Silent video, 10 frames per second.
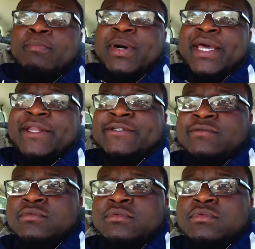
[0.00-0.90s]
but
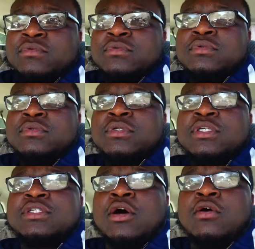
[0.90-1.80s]

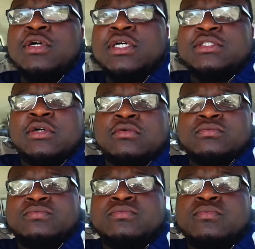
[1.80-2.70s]
it's all good though.
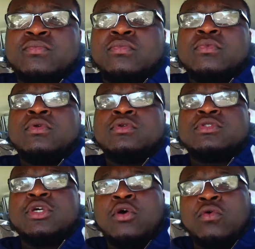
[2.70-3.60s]

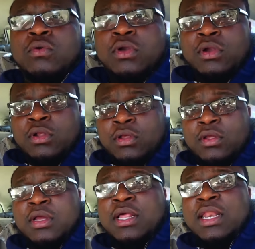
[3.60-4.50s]
So,
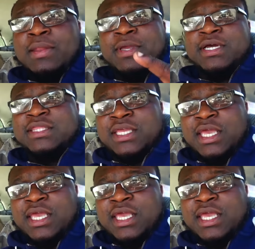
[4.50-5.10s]
let me cut the